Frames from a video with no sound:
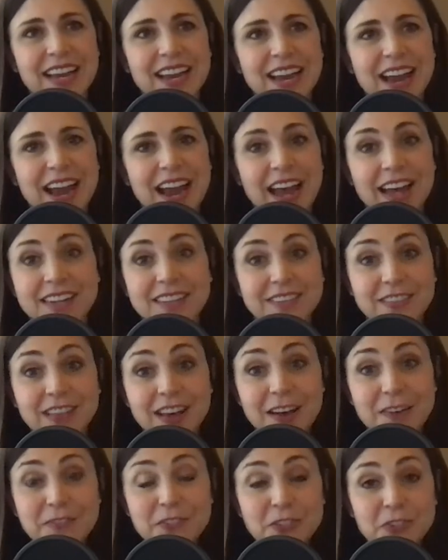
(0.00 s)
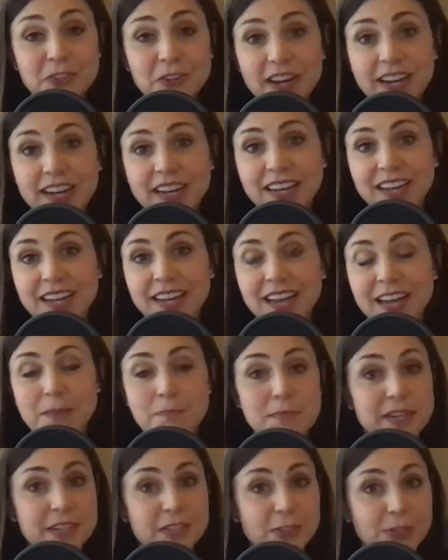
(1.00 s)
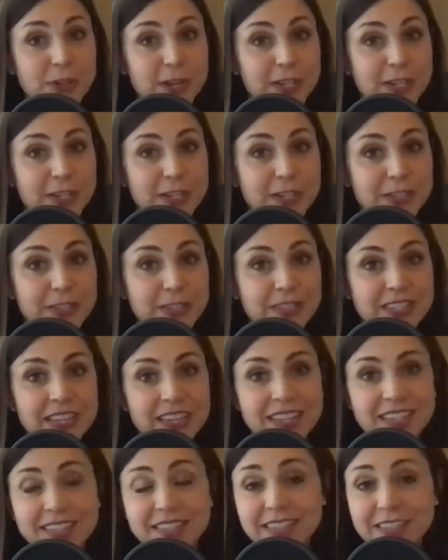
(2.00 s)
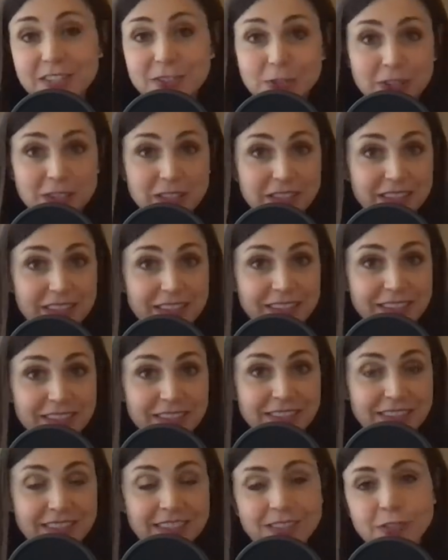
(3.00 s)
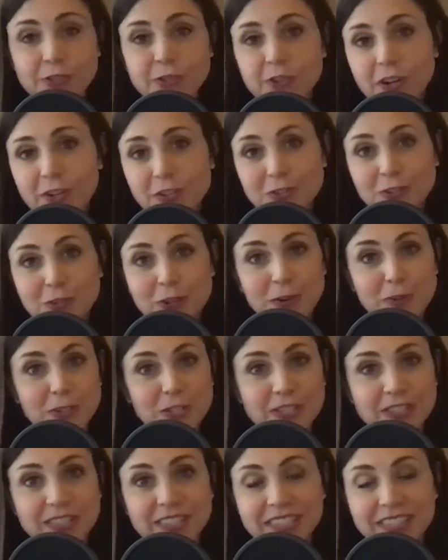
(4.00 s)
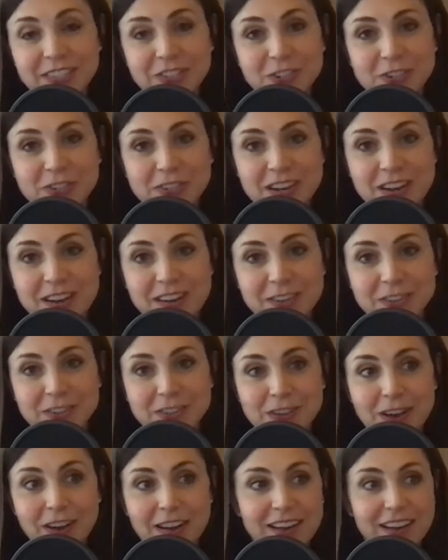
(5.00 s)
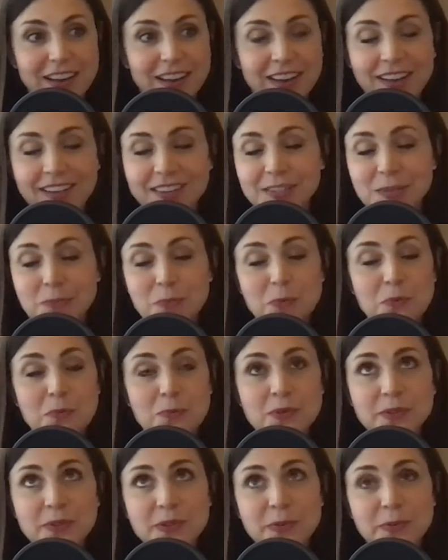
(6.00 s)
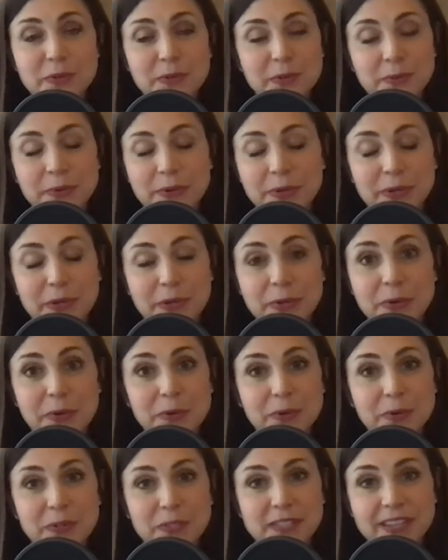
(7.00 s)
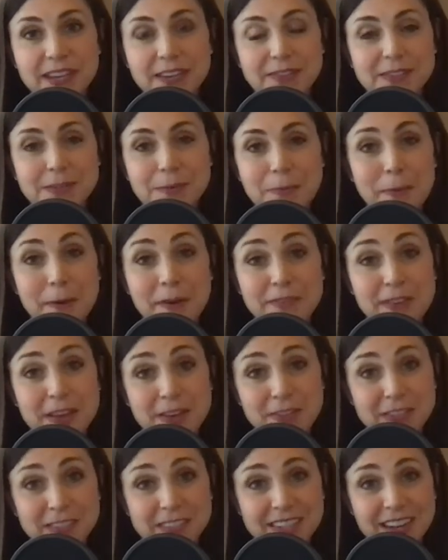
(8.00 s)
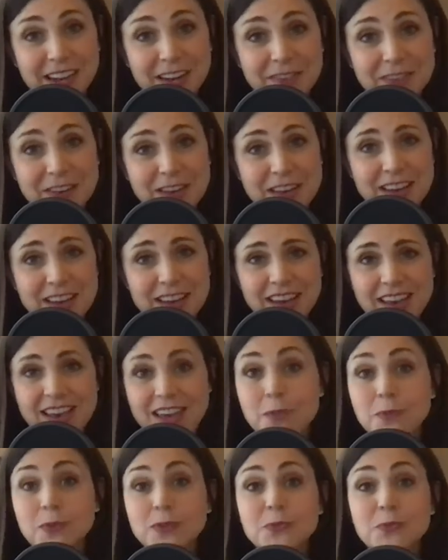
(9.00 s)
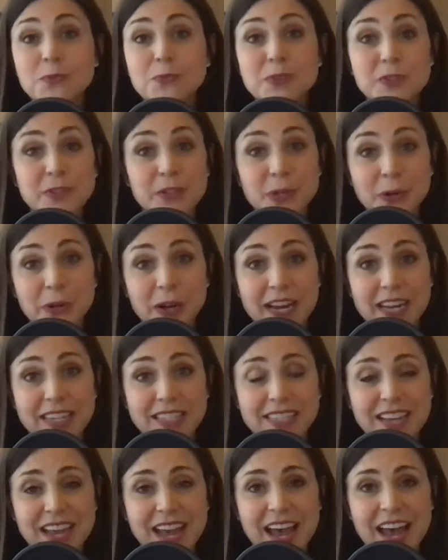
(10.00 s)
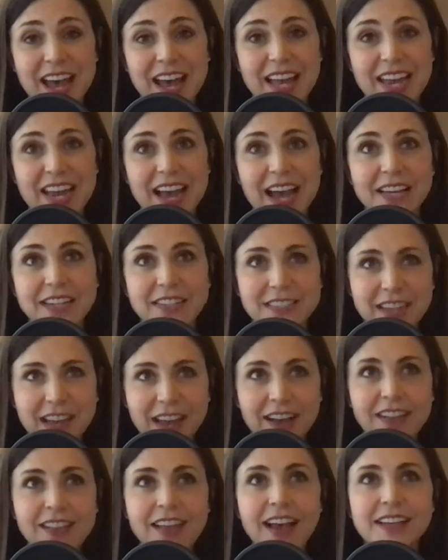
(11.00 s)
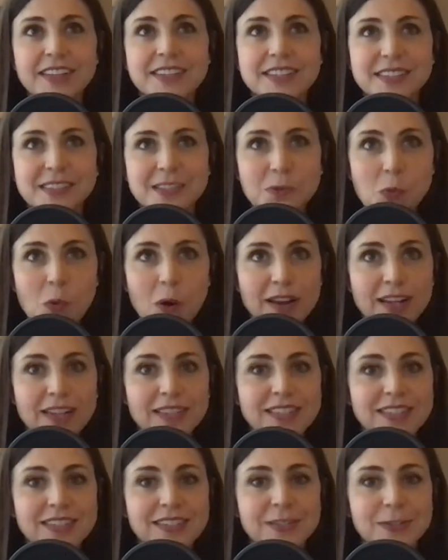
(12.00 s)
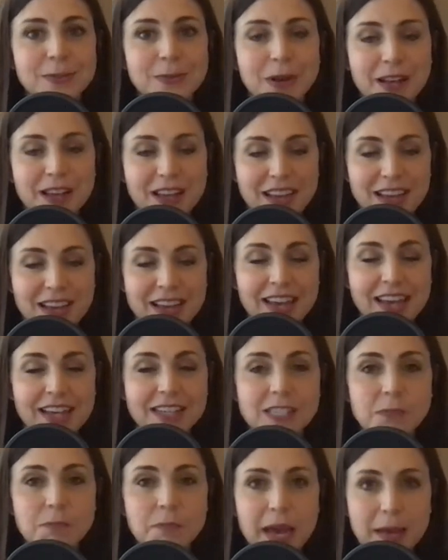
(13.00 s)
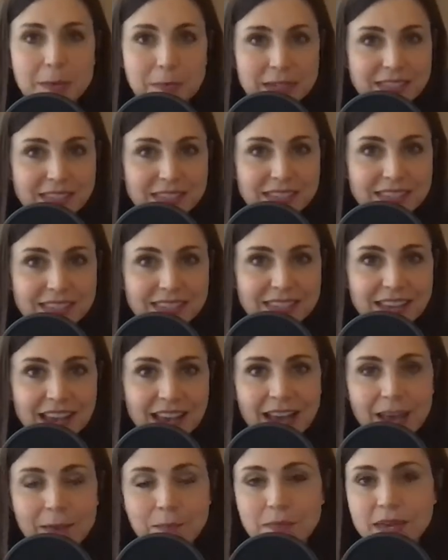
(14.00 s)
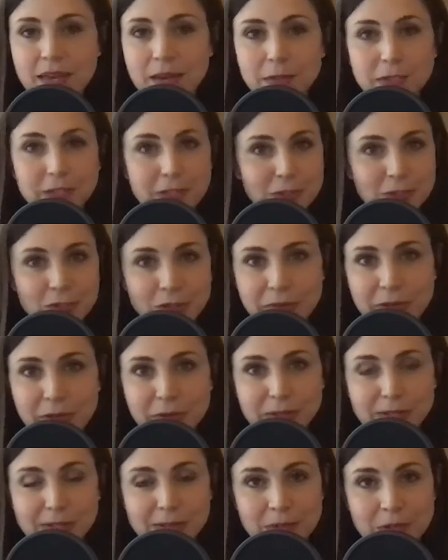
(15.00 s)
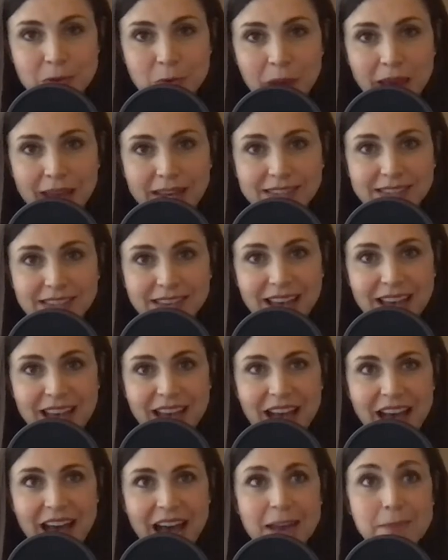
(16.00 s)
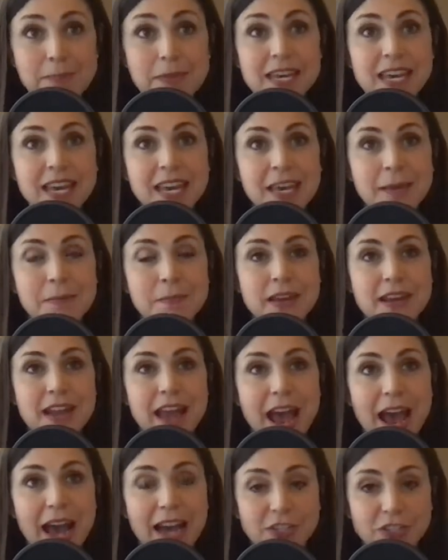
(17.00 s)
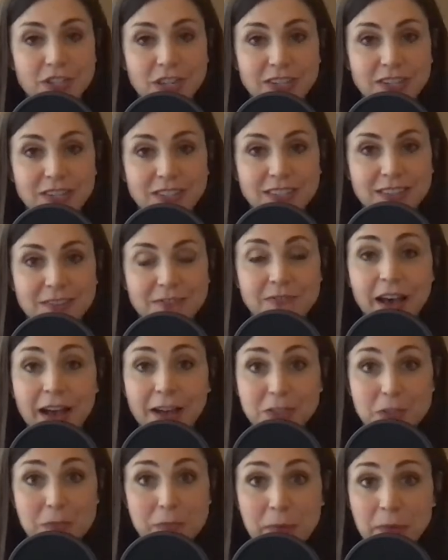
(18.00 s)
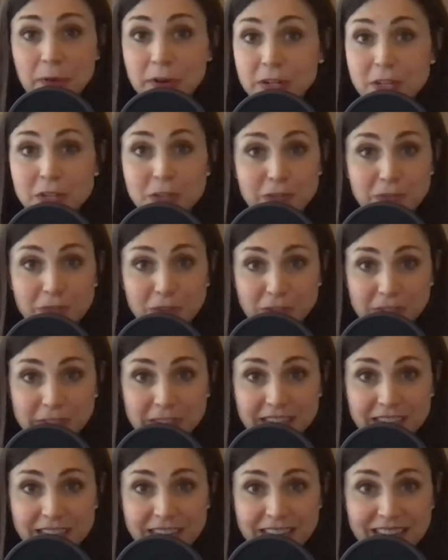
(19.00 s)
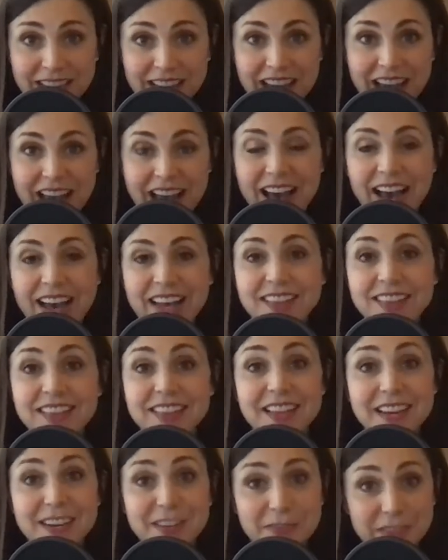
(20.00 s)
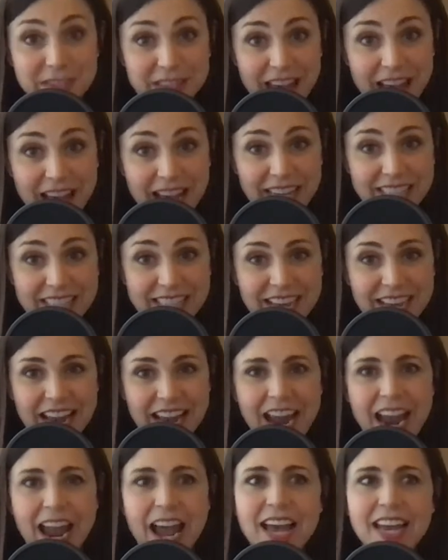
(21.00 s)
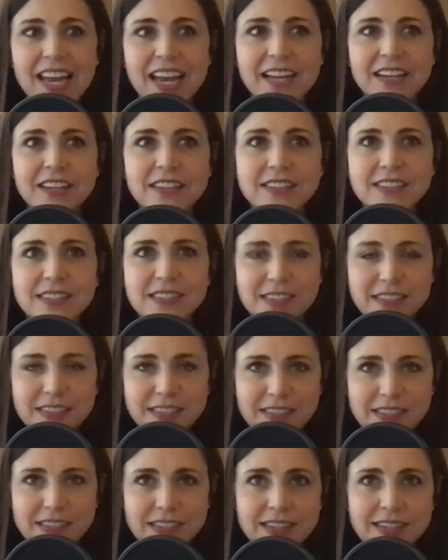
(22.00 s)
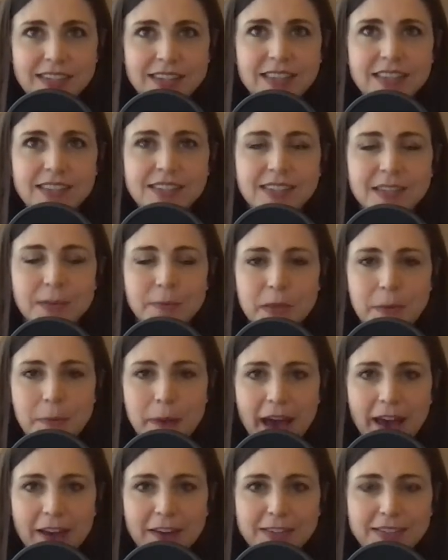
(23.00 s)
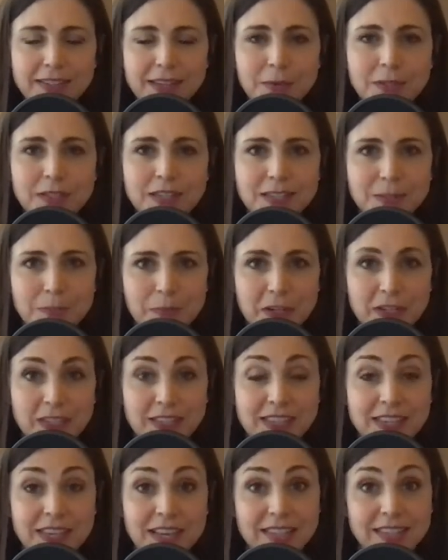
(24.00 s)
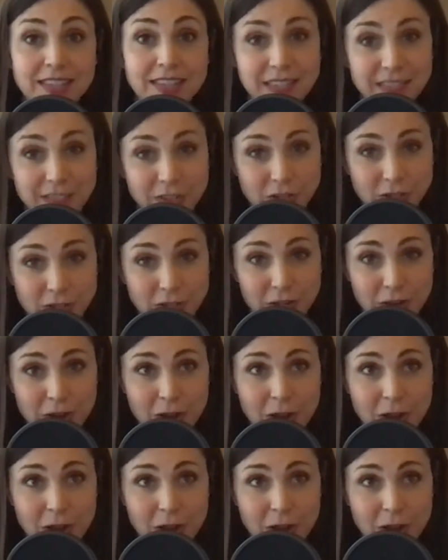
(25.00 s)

and loved training administrators, district leaders, instructional coaches, teachers, and others on some really, really, really cool stuff, some of my favorite stuff. It was really great. And I could tell I still wanted to expand my skill set and be able to contribute in some new ways. I became an adjunct faculty member at a university. I loved that. And I could still see that some of the patterns I was experiencing as a teacher